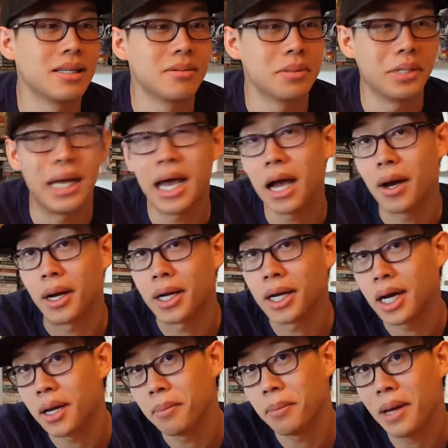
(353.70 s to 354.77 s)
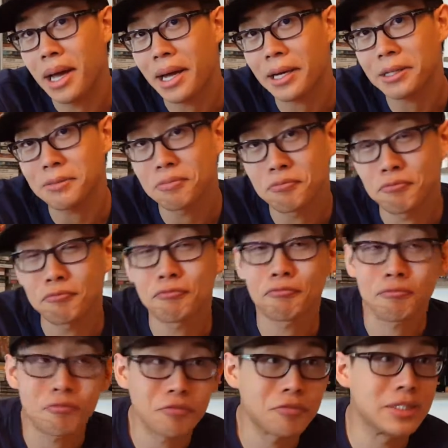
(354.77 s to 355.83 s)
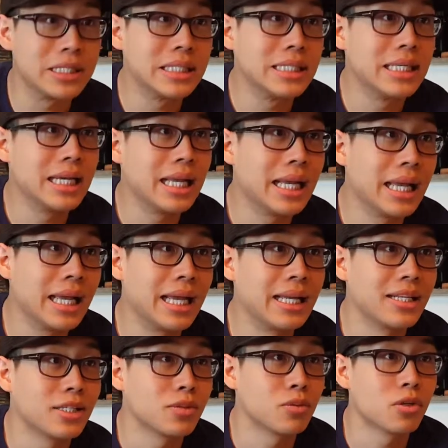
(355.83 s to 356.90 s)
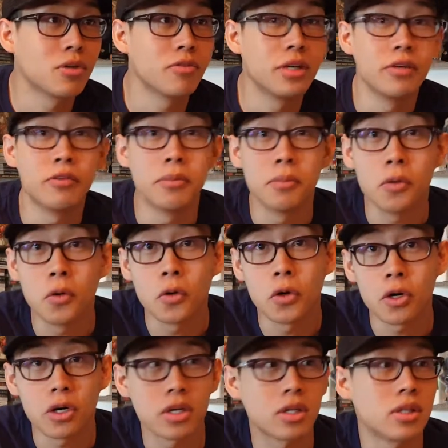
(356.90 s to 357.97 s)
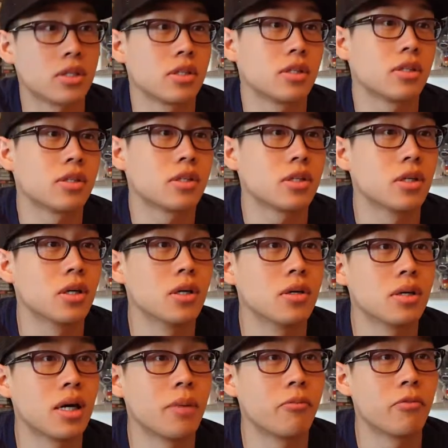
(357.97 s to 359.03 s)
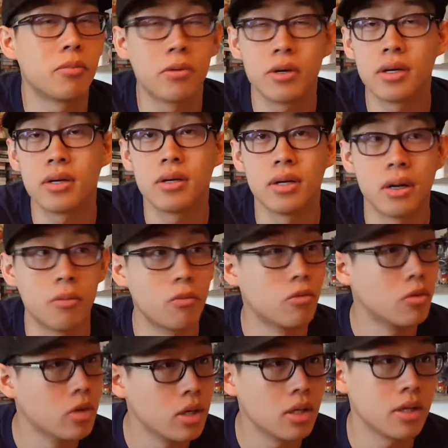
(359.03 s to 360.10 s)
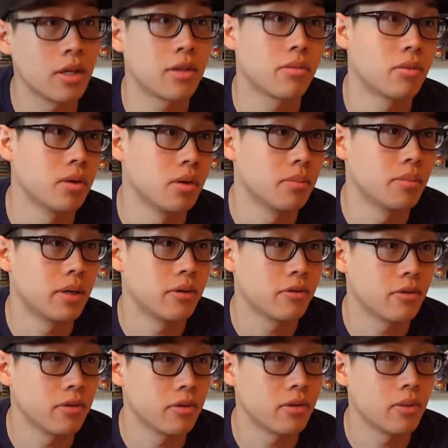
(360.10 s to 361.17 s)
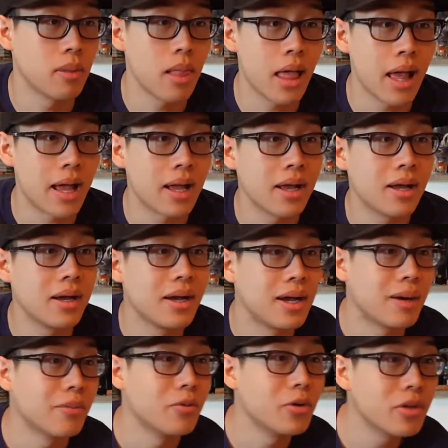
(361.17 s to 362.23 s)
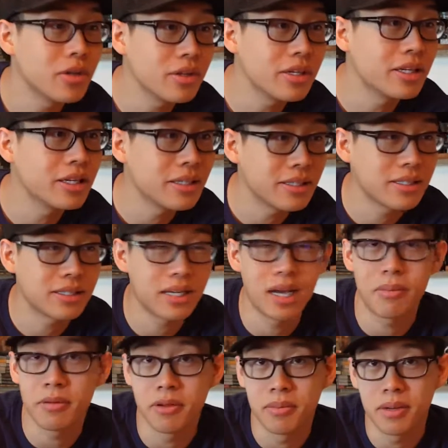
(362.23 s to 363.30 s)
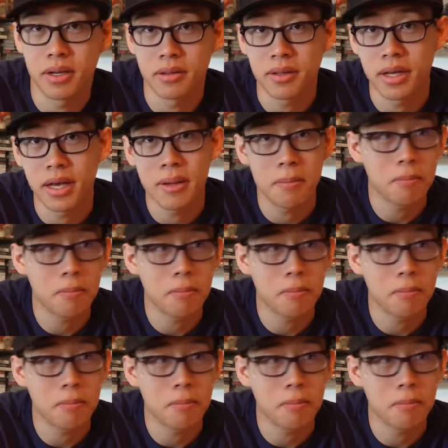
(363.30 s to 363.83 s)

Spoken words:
But now I got it back, and it's worth even more. So I'm really thrilled about. I'm really happy about that.